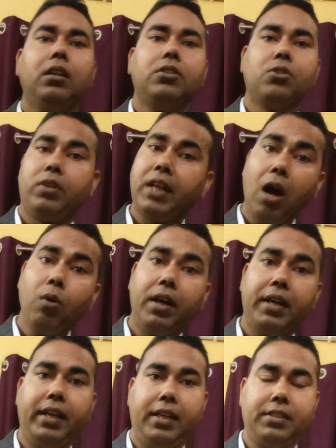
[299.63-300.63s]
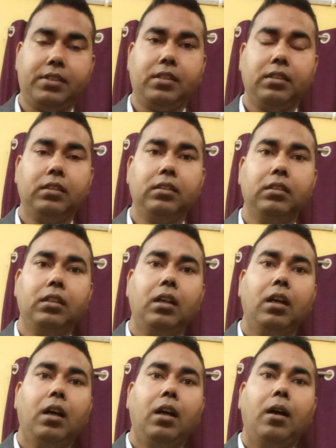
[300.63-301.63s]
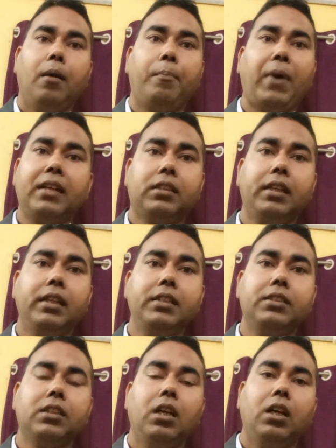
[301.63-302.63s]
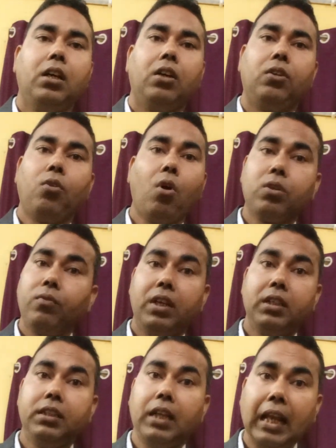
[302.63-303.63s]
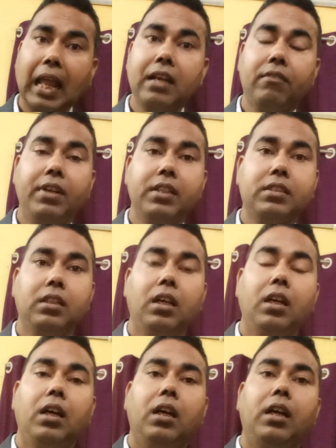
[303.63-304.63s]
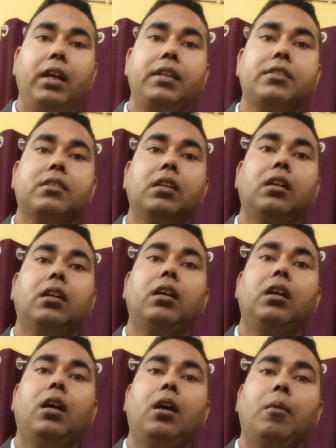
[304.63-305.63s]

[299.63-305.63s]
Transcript: So nowadays, Python is not only a language, it's a